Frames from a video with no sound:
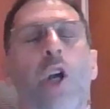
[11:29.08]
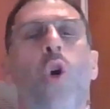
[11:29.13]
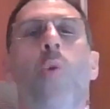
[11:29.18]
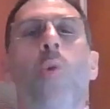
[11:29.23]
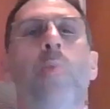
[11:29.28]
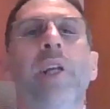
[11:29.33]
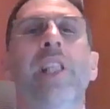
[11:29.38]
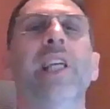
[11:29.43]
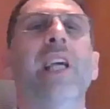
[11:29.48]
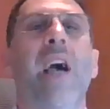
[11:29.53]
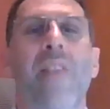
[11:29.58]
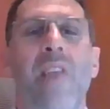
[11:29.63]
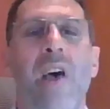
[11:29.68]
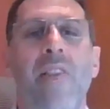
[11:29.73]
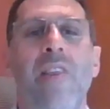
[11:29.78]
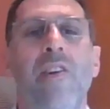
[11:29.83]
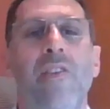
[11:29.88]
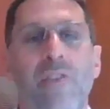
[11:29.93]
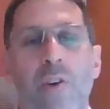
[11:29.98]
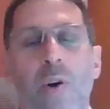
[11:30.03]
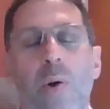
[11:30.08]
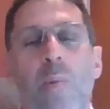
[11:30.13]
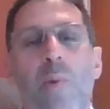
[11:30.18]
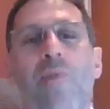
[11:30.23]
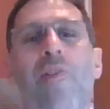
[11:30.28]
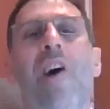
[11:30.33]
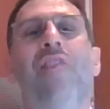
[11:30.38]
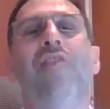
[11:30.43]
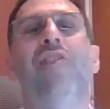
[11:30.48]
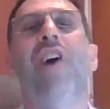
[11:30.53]
committing another form
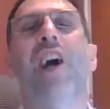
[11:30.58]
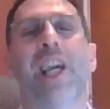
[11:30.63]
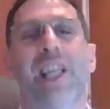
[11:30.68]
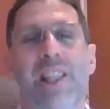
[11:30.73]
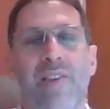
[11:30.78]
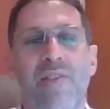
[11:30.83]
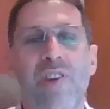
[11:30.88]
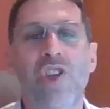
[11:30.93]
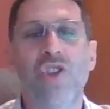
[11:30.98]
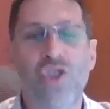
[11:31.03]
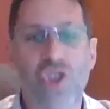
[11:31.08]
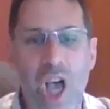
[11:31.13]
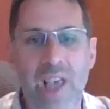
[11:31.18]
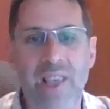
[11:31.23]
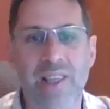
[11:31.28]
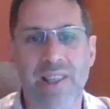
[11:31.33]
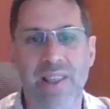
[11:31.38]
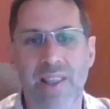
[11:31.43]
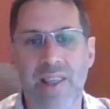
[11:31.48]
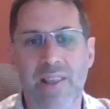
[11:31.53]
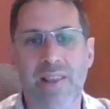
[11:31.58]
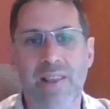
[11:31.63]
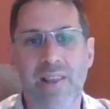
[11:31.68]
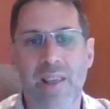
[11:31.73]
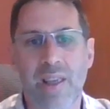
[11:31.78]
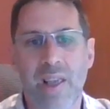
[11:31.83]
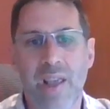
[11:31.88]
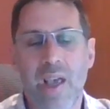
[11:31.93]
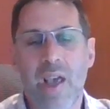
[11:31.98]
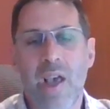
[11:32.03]
of affective injustice.
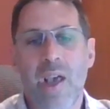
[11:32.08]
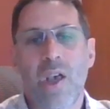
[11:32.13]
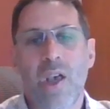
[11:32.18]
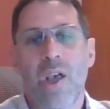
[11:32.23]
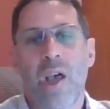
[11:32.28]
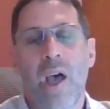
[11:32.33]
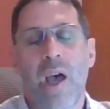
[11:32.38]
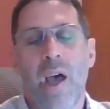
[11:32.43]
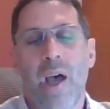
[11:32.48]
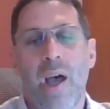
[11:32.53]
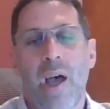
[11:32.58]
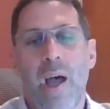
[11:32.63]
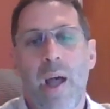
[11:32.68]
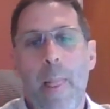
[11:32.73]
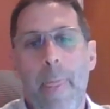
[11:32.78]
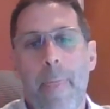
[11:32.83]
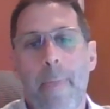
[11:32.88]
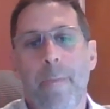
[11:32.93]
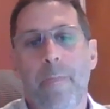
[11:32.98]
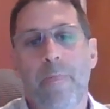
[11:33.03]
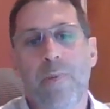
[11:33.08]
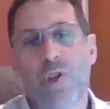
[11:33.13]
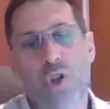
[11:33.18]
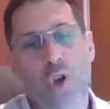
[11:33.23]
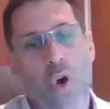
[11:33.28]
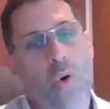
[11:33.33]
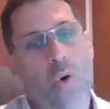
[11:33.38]
And